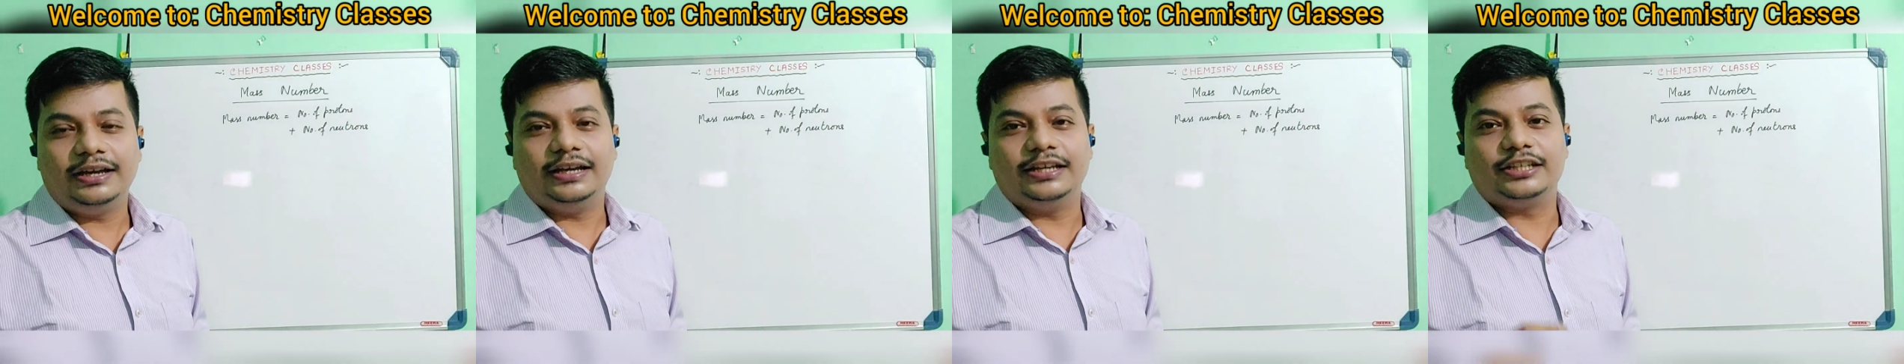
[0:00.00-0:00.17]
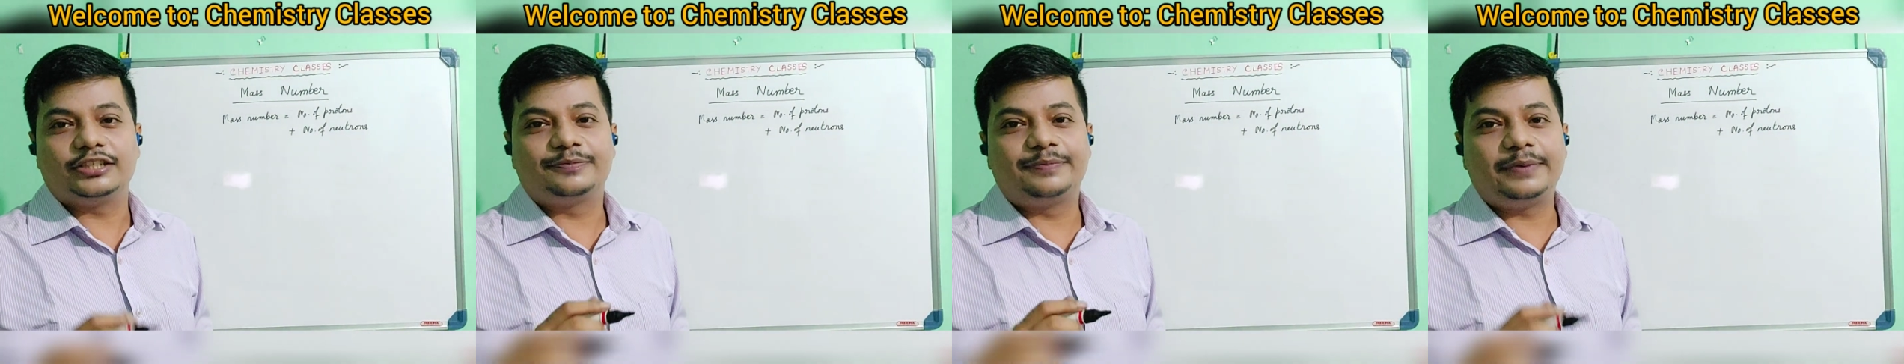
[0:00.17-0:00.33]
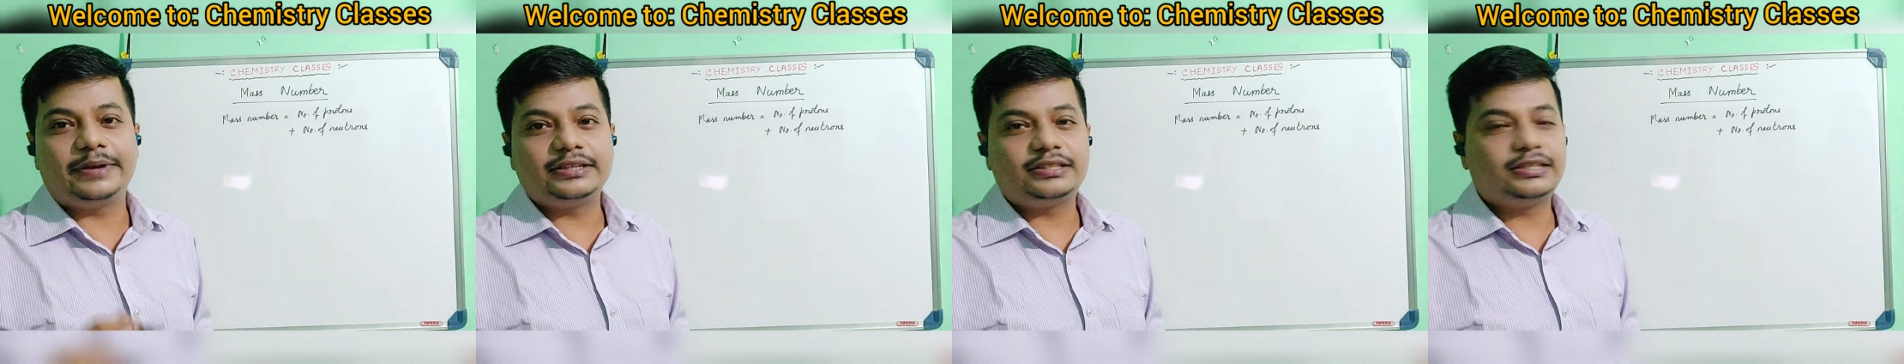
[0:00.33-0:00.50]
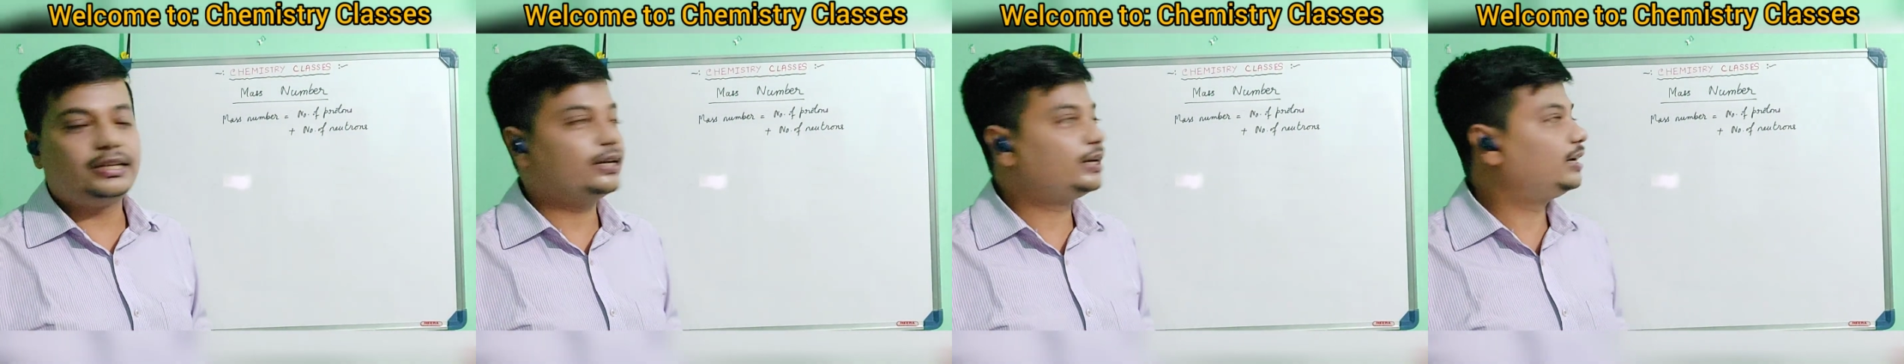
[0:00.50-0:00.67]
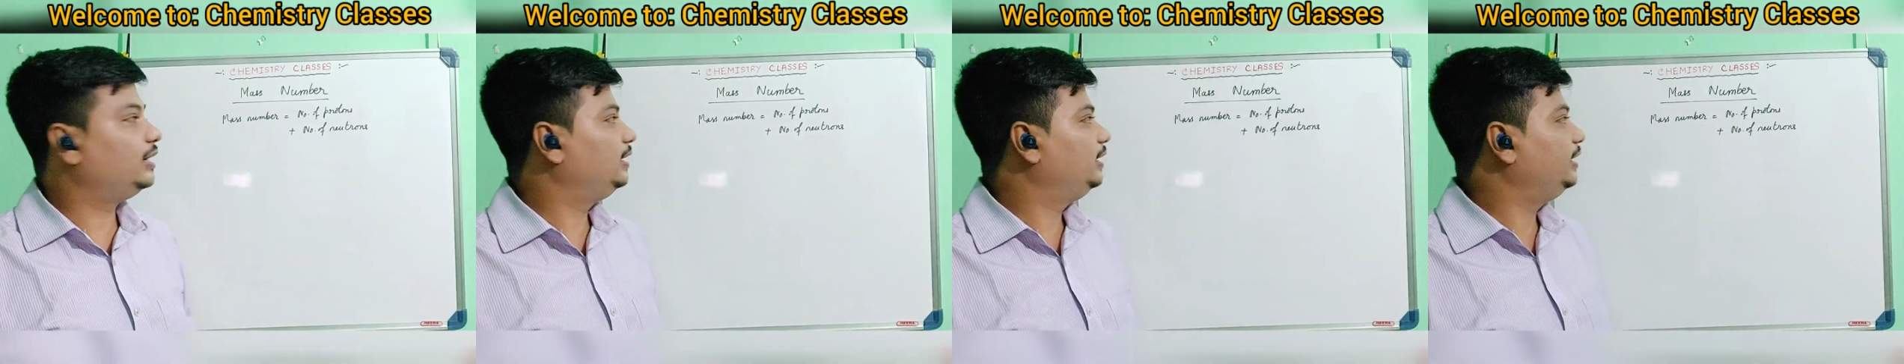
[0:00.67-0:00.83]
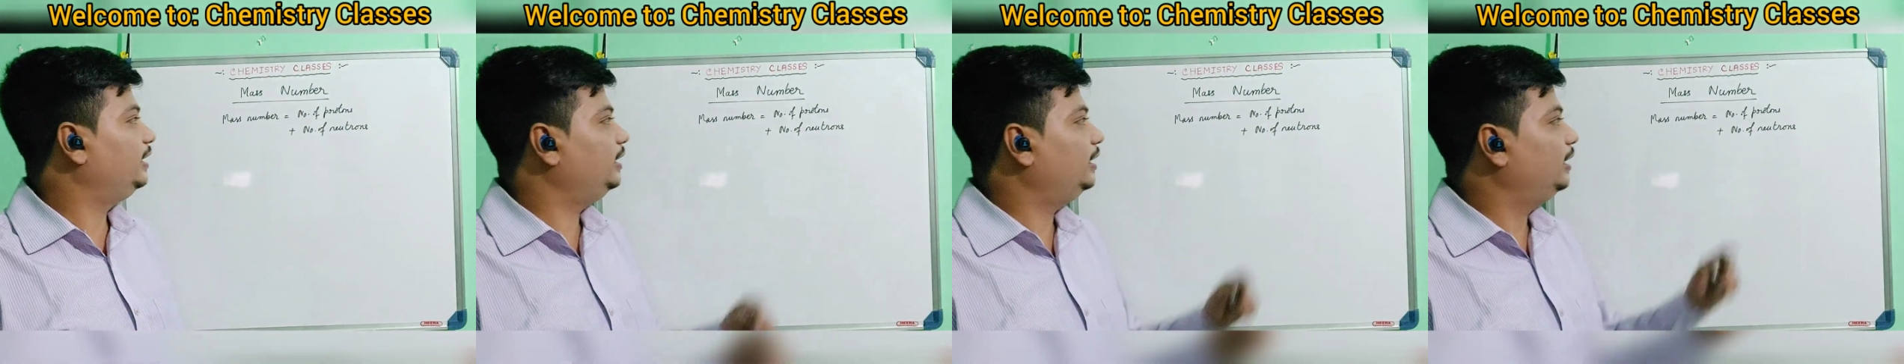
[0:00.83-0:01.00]
is
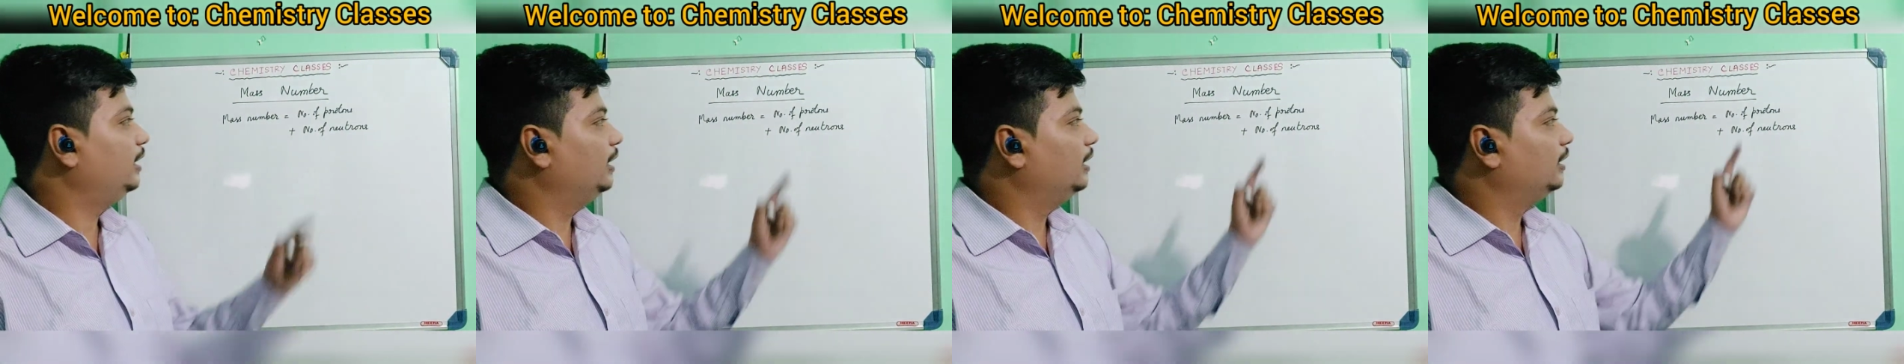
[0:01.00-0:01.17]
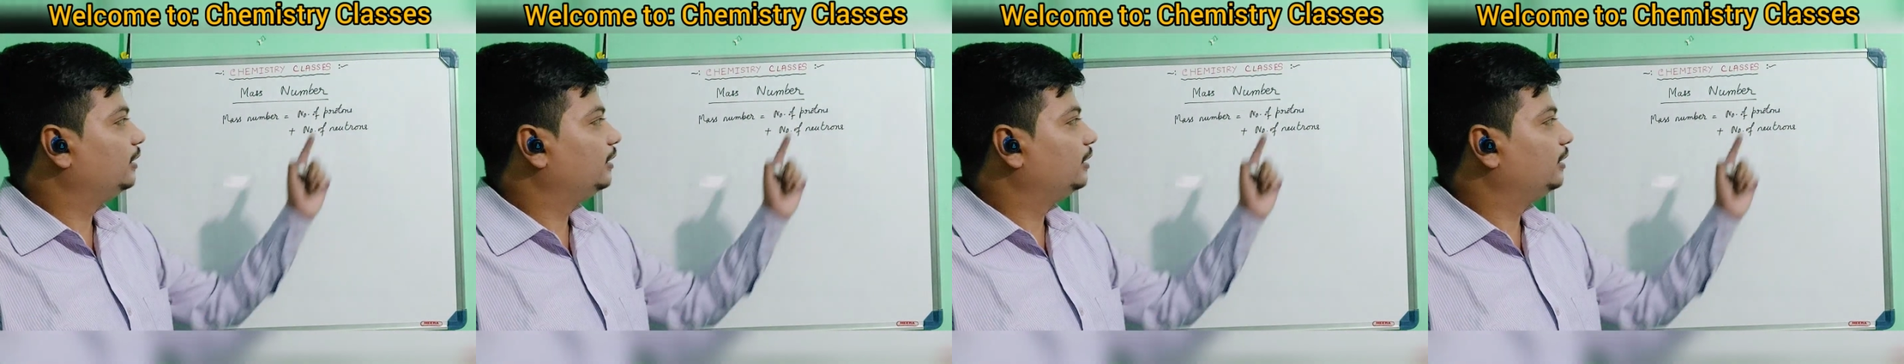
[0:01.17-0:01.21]
basically